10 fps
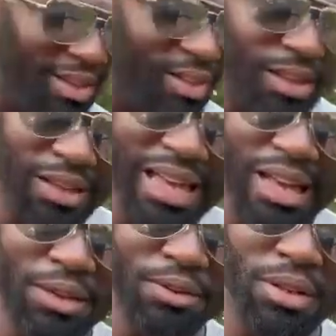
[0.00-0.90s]
it
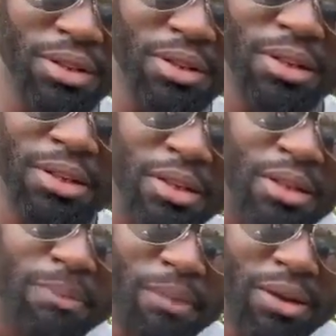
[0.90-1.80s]
allows
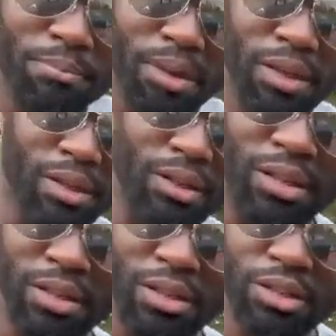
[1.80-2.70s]
my blade,
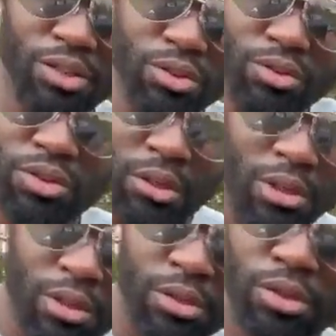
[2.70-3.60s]
get used
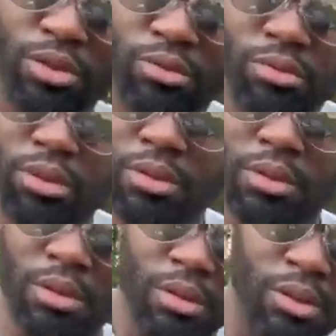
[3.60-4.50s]
to
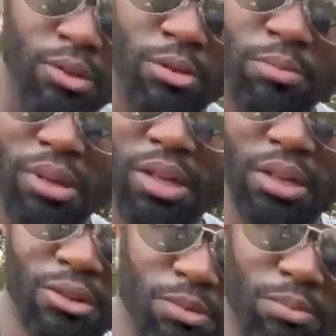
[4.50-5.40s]
your
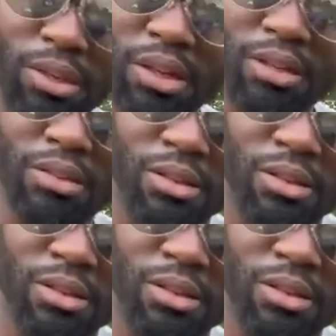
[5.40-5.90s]
blade. Your blade,